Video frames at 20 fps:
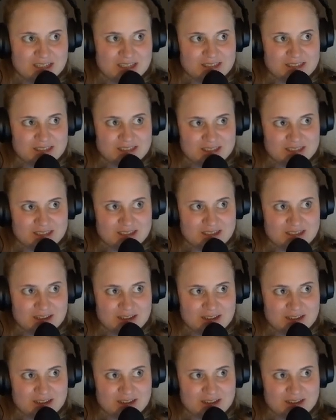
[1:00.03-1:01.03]

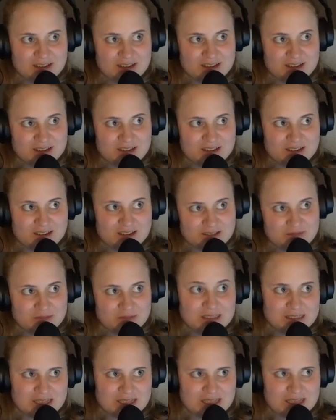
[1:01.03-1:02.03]
says things in
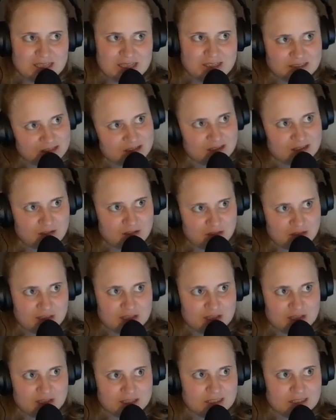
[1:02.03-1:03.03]
his lyrics
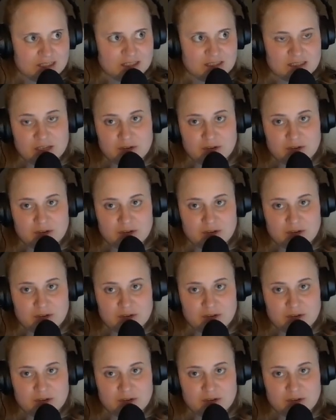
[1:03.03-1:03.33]
which are not